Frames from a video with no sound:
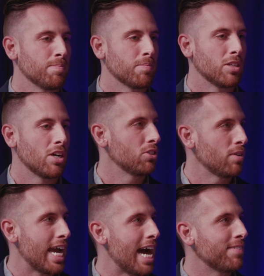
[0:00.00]
do
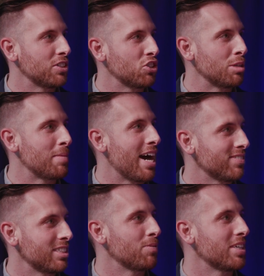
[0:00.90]
I have this dream, but have
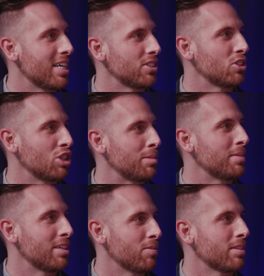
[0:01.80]
someone else
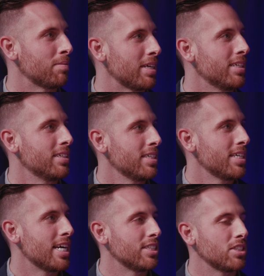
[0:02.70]
dreaming it with me.
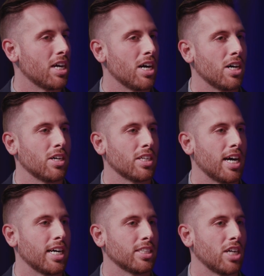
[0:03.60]
And
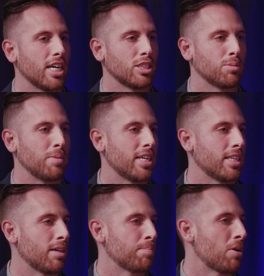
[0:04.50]
so John's been
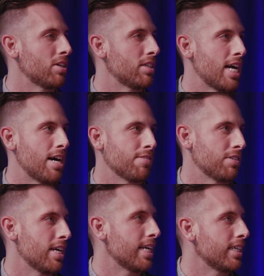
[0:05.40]
my partner now
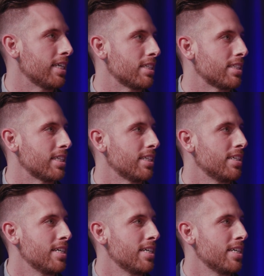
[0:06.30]
for 8 years, and